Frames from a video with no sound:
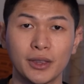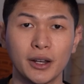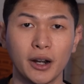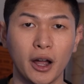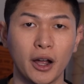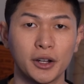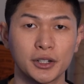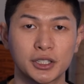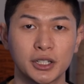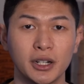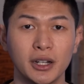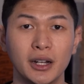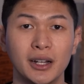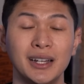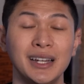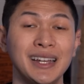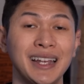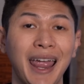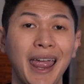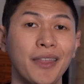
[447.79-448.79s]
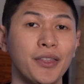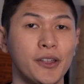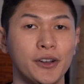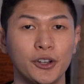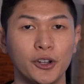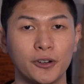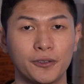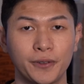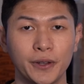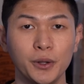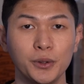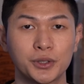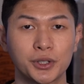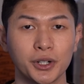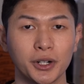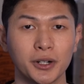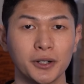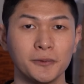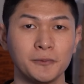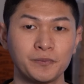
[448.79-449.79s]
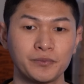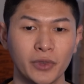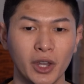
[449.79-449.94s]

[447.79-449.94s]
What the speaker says: than Ashura in the near future.